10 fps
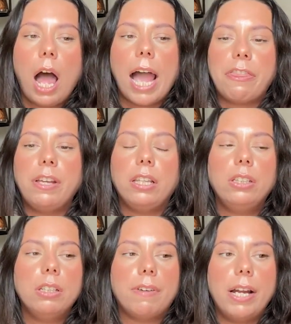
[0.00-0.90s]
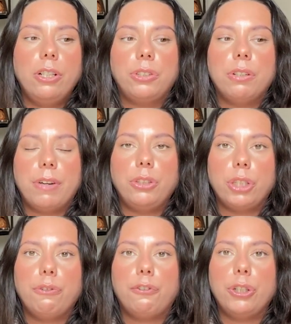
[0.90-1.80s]
I think the divine
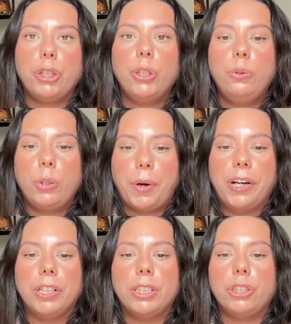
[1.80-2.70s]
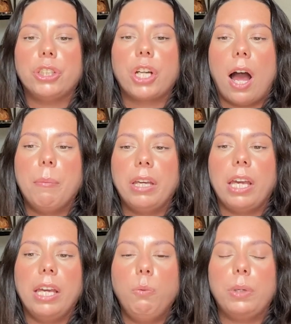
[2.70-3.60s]
intervention for you, Aquarius, is just coming
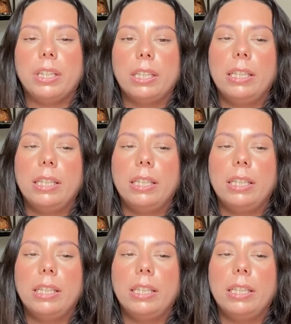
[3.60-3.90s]
in with